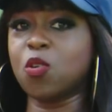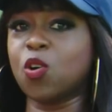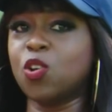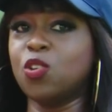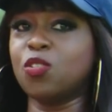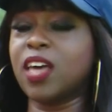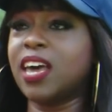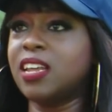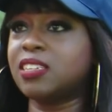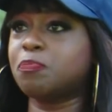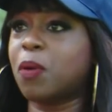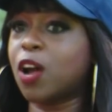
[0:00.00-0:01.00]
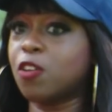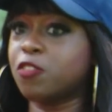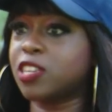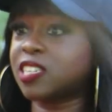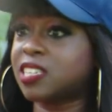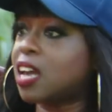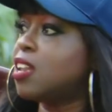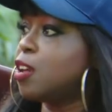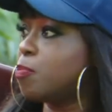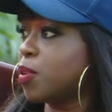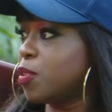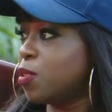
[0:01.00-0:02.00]
even Mokodo. That is part of the
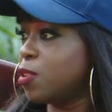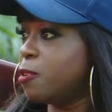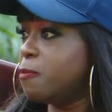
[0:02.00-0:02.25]
studying period.